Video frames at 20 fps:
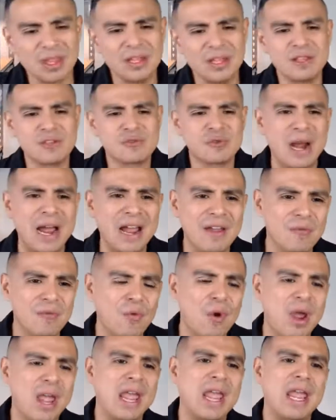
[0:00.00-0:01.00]

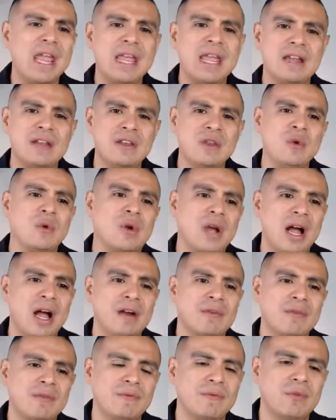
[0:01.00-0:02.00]
driveway, new
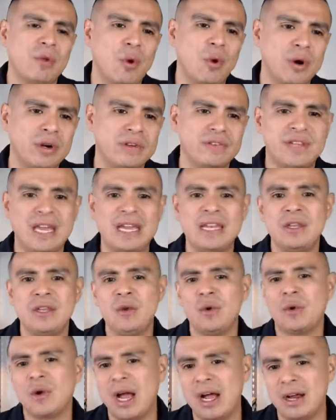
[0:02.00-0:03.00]
concrete floors, getting
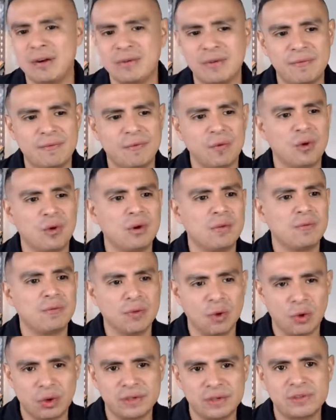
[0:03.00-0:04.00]
new concrete
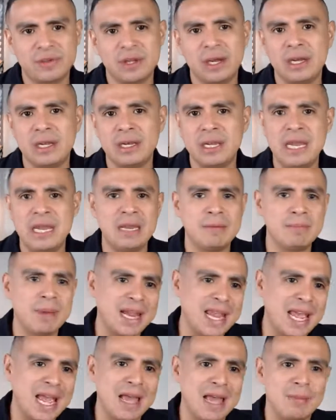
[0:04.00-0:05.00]
floors done in
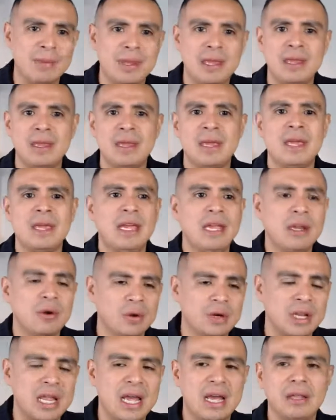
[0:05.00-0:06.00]
Miami, in
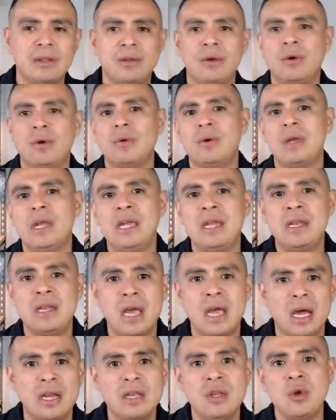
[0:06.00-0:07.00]
Orlando, in
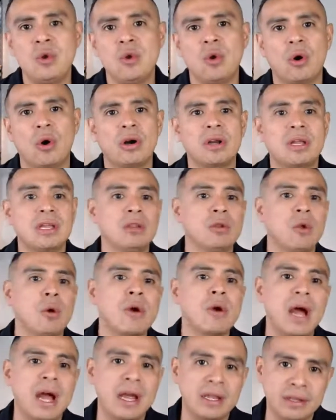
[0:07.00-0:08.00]
New York, in
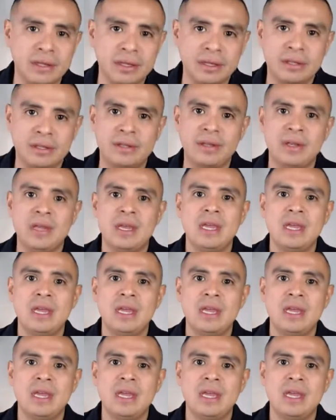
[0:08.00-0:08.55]
Long Island,